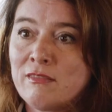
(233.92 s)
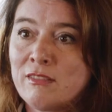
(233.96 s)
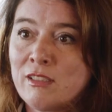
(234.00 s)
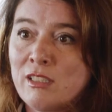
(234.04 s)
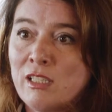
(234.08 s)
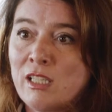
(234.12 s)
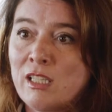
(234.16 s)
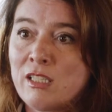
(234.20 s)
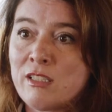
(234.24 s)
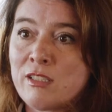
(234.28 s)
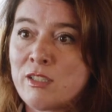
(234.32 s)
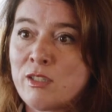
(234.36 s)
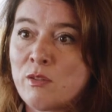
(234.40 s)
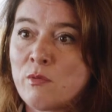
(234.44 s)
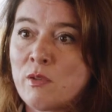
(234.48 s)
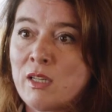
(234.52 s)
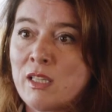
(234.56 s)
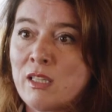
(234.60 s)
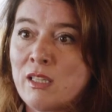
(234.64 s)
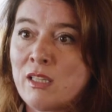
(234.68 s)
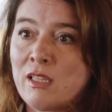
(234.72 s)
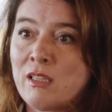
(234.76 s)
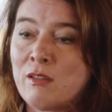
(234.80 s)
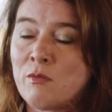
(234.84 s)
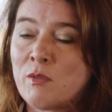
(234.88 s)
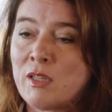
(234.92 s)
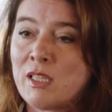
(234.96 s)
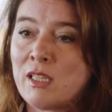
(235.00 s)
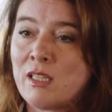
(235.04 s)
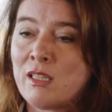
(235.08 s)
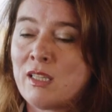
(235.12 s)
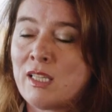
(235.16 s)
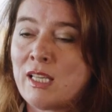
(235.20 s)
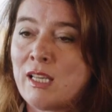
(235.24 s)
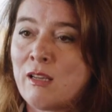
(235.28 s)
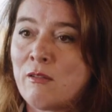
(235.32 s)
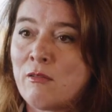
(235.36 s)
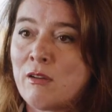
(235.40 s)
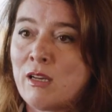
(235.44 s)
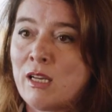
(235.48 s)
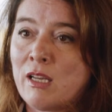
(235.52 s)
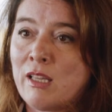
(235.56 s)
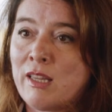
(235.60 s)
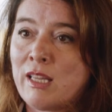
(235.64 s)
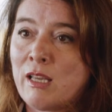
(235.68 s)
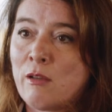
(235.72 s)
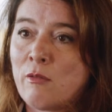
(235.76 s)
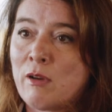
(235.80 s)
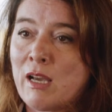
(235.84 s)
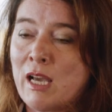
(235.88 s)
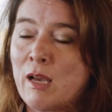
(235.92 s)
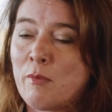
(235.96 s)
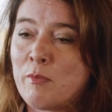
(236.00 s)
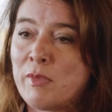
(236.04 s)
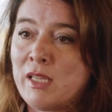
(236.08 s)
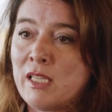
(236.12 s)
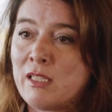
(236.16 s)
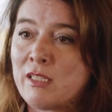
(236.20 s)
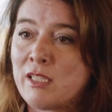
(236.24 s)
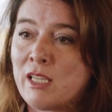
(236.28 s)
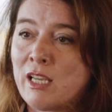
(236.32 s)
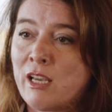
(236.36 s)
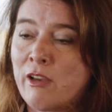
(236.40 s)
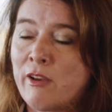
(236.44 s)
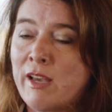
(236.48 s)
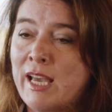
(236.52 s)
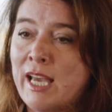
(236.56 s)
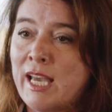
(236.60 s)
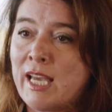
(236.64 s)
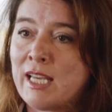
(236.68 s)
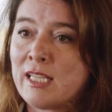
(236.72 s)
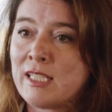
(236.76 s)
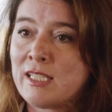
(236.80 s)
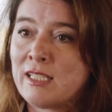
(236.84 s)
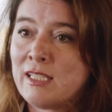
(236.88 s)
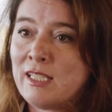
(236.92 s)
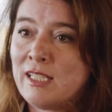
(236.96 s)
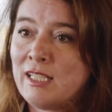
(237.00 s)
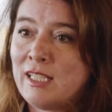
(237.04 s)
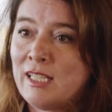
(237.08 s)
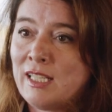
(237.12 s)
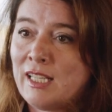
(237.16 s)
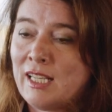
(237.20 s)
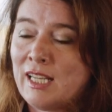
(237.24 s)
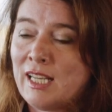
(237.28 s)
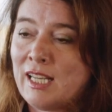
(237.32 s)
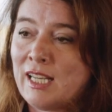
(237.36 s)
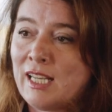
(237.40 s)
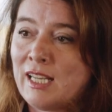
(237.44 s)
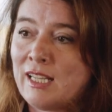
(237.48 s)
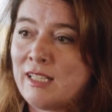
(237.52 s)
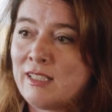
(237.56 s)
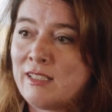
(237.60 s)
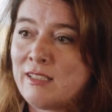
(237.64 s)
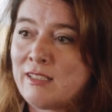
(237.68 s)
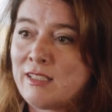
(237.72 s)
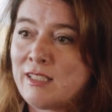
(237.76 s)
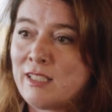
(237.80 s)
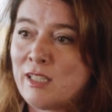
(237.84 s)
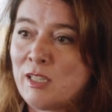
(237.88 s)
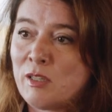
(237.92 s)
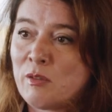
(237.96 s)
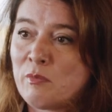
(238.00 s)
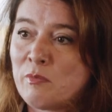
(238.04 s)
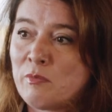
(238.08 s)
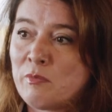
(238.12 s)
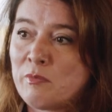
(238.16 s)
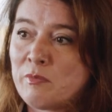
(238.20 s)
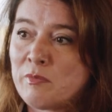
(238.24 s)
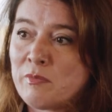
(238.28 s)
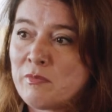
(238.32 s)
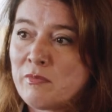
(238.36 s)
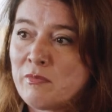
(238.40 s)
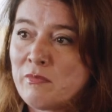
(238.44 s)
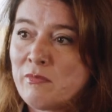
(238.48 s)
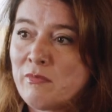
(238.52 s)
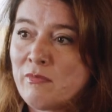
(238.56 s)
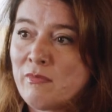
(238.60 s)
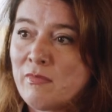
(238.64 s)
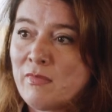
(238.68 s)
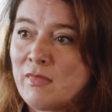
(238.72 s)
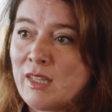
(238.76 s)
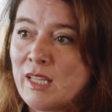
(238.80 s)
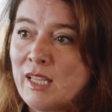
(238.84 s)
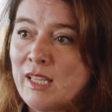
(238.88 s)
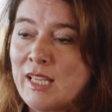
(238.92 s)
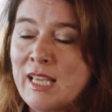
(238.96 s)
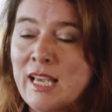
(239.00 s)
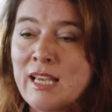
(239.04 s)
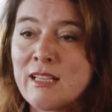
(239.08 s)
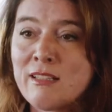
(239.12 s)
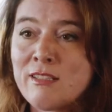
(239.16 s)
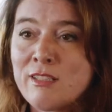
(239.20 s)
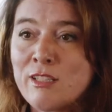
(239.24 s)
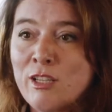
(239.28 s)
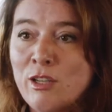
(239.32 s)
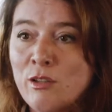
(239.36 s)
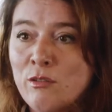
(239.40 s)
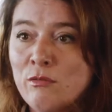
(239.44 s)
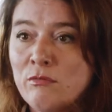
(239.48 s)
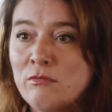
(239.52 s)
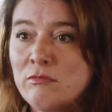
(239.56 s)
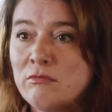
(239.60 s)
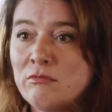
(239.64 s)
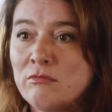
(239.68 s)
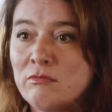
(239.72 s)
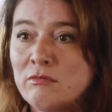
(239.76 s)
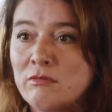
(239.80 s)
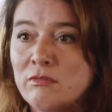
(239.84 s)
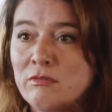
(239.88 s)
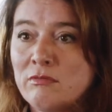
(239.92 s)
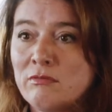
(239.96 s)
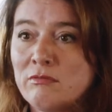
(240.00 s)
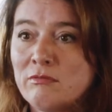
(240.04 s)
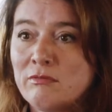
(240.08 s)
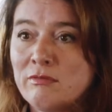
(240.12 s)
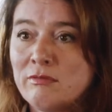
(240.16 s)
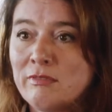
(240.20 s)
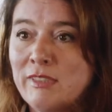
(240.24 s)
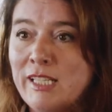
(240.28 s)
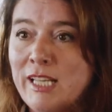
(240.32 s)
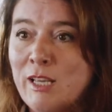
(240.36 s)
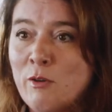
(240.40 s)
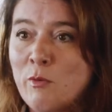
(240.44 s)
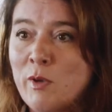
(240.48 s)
as to whether they were happy to go ahead. And yes, so here